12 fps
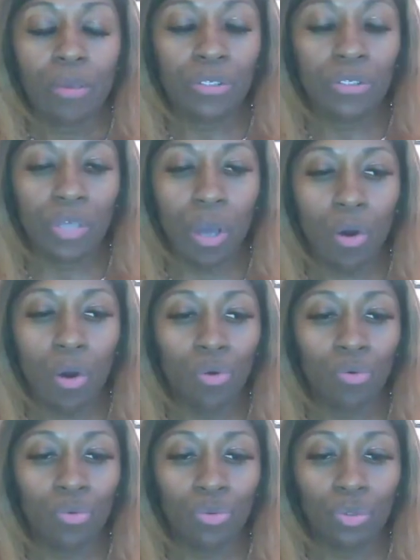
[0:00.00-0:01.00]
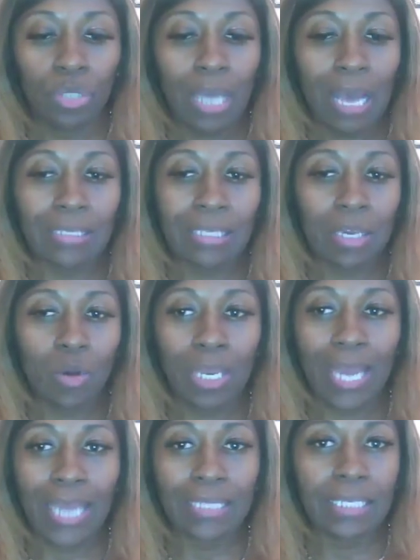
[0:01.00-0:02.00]
So I say
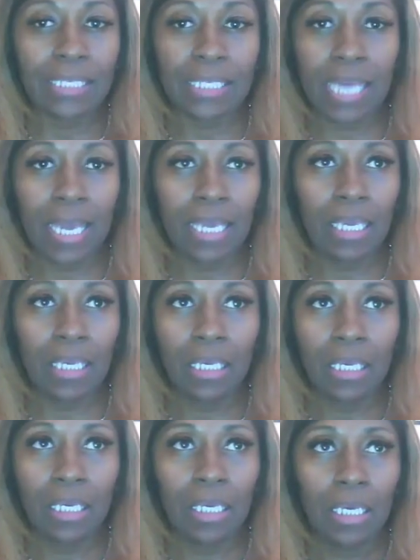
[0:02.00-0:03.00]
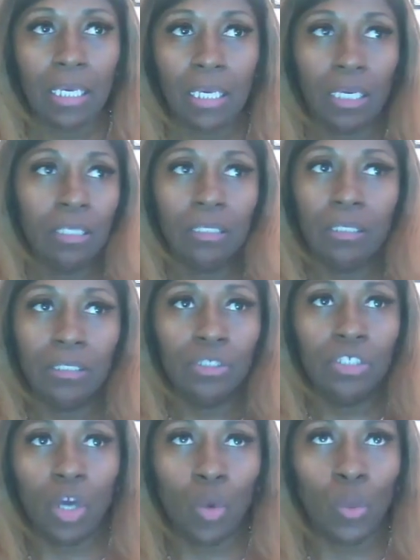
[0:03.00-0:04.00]
all that to say,
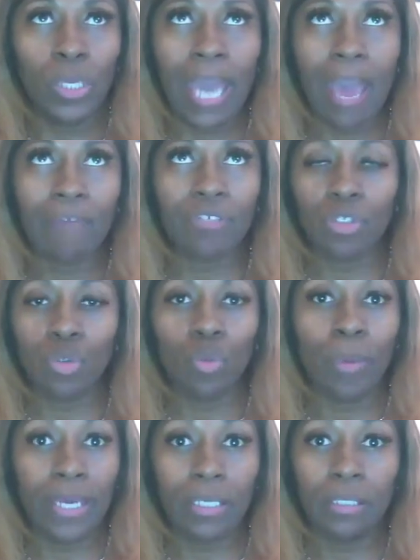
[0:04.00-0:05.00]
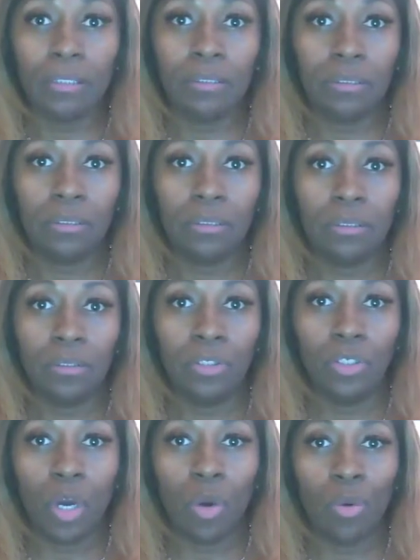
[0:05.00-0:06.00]
we have to do better.
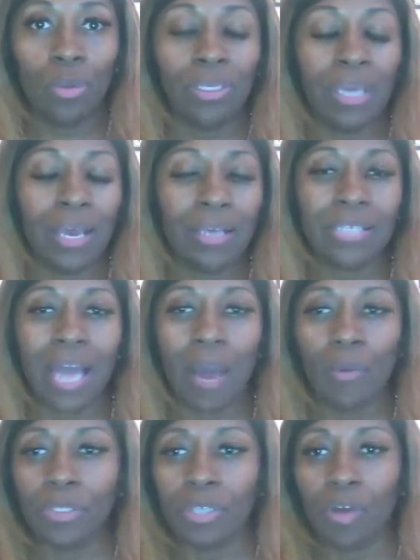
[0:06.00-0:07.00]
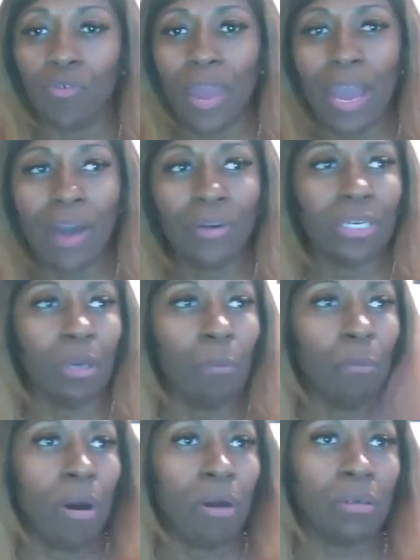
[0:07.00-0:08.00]
Yes, I was around and
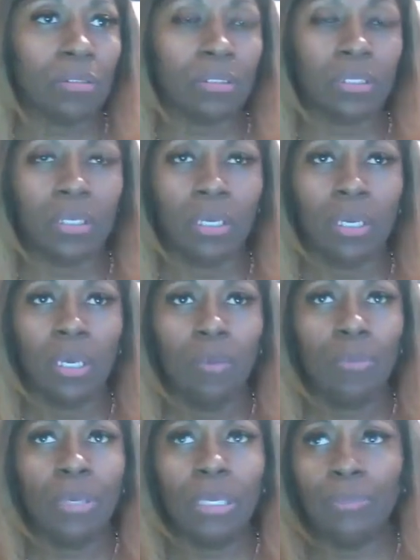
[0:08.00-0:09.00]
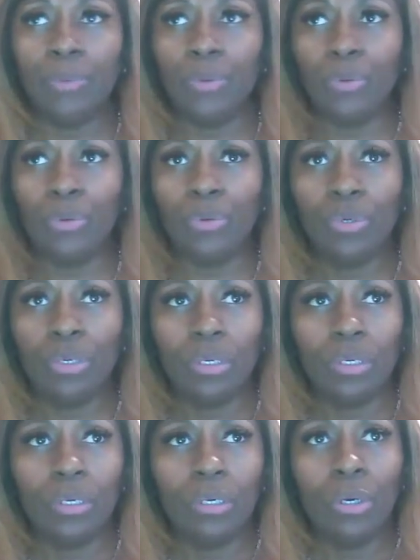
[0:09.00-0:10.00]
amongst people
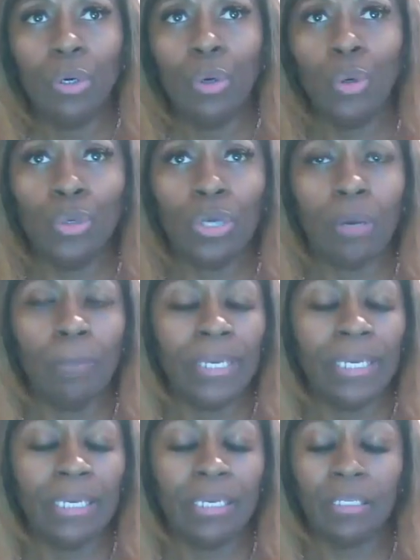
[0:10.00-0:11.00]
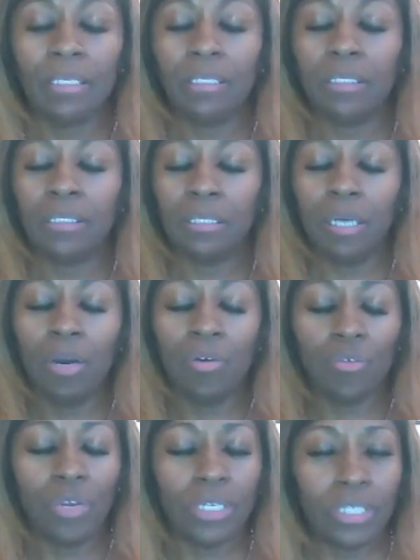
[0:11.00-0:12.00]
who committed
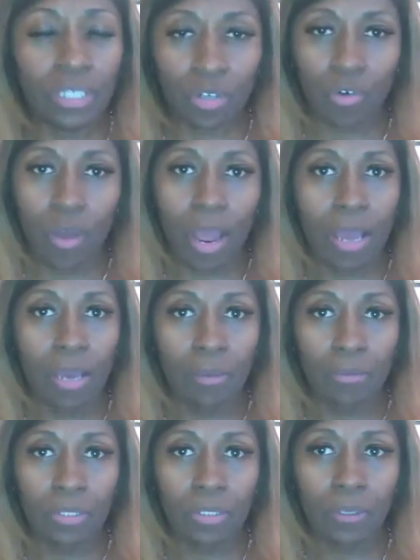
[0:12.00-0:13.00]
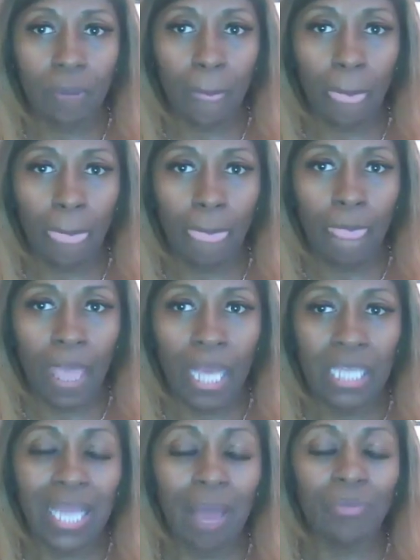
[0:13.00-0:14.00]
horrendous crimes.
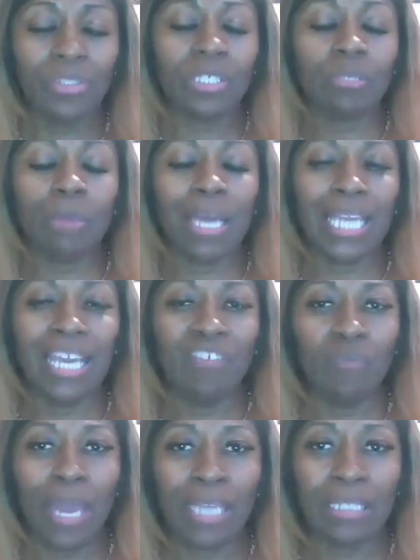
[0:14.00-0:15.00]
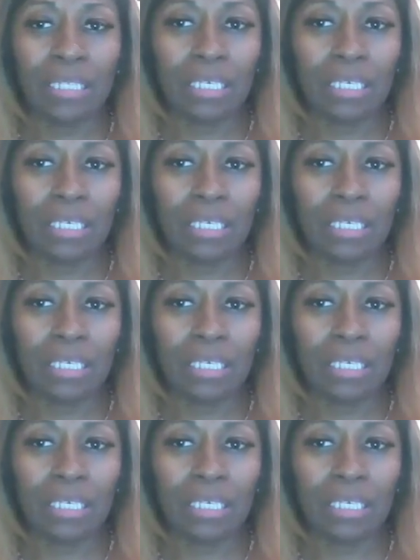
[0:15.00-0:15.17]
That was just my life back